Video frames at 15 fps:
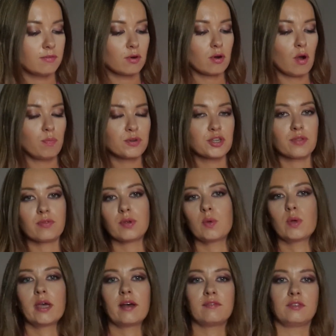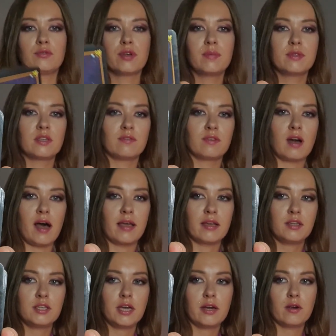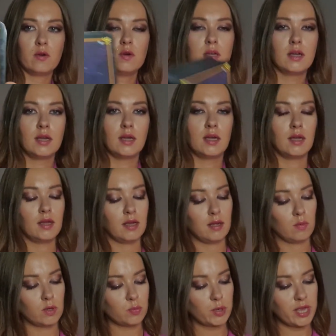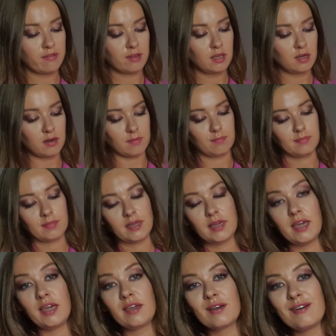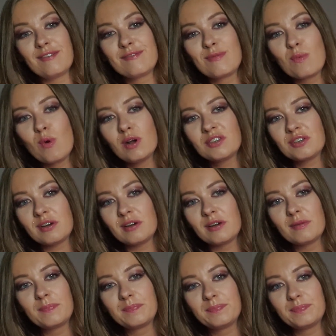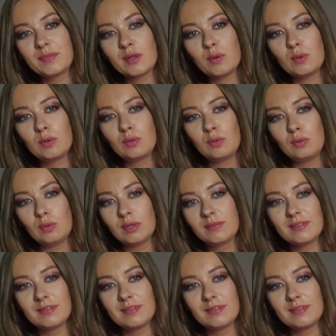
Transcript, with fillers: For option three, we have Dreams of Gaia Tarot. And what we have here? King of Water. Ooh,